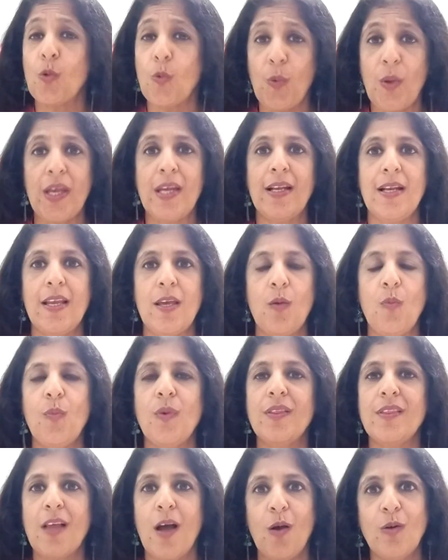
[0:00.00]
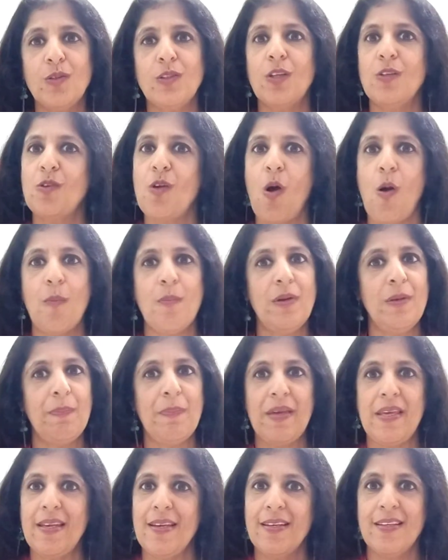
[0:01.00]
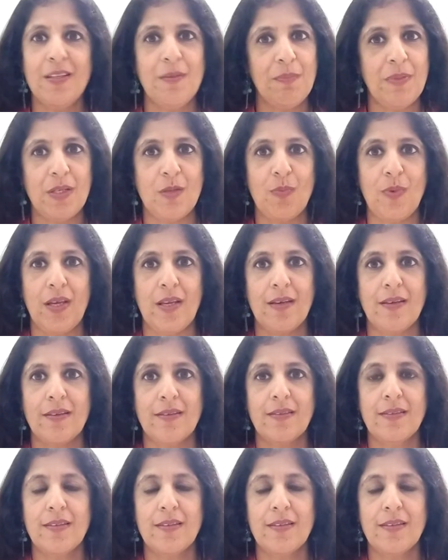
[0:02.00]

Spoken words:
quickly without a normal period in between.